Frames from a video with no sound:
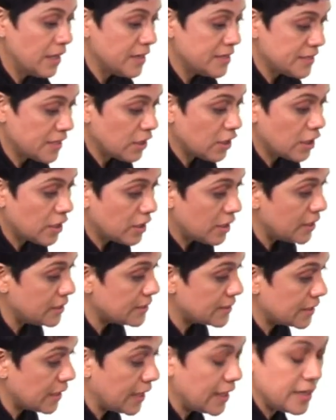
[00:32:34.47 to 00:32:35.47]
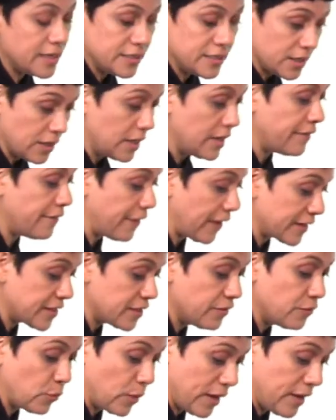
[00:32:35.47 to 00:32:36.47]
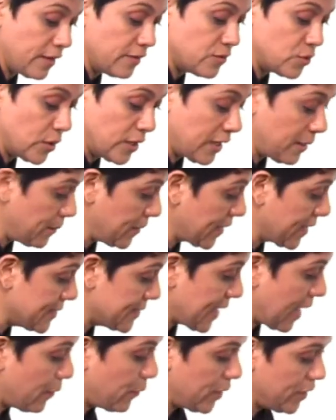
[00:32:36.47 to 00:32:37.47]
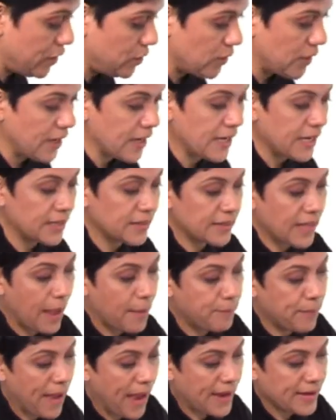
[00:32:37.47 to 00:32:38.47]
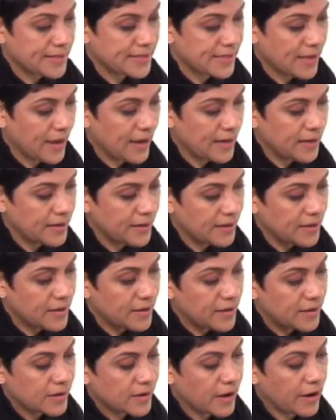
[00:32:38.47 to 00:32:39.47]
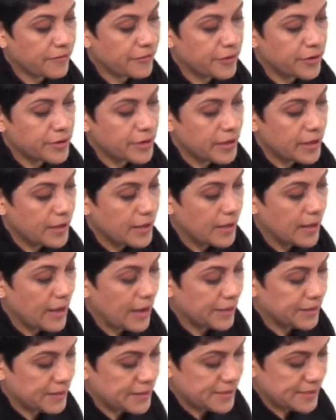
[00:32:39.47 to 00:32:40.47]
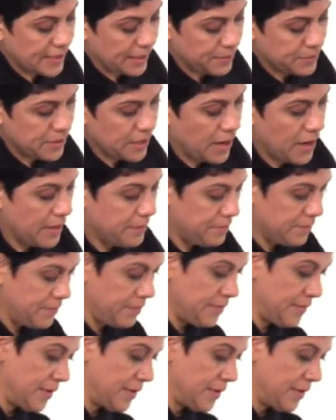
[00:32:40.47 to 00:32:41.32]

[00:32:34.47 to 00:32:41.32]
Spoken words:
It is an effective way of doing it, because that way you can get that backside covered at the same time.